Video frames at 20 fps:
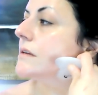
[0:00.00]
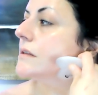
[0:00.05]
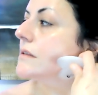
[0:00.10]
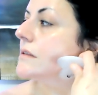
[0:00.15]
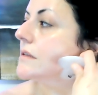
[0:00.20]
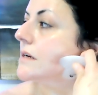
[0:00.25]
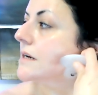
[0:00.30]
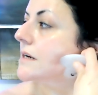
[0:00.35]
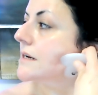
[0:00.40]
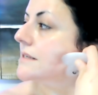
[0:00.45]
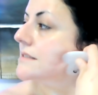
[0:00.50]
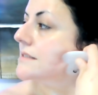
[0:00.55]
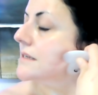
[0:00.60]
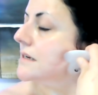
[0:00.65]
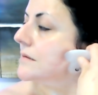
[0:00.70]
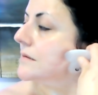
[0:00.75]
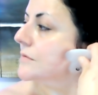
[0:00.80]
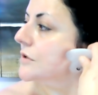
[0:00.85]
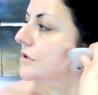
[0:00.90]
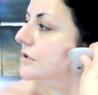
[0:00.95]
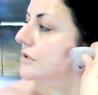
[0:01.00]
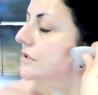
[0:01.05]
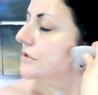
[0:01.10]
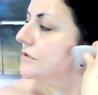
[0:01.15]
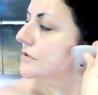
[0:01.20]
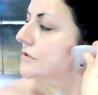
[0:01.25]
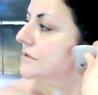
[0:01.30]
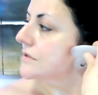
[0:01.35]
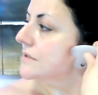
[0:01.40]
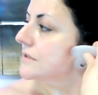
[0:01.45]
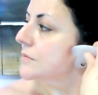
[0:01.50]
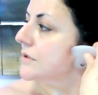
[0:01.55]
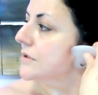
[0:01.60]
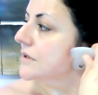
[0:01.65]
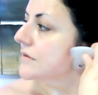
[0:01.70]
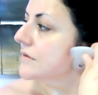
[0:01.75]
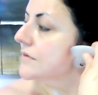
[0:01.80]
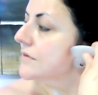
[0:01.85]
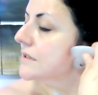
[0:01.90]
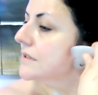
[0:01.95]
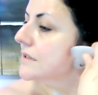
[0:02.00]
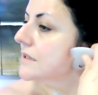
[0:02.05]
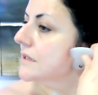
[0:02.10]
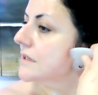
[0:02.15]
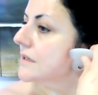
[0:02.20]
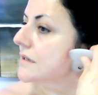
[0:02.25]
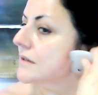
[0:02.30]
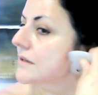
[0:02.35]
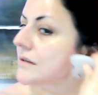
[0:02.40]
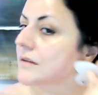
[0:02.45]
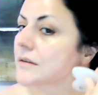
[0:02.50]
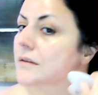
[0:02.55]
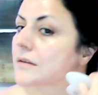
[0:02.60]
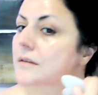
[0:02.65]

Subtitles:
Like I said, I'm not going to do this perfectly.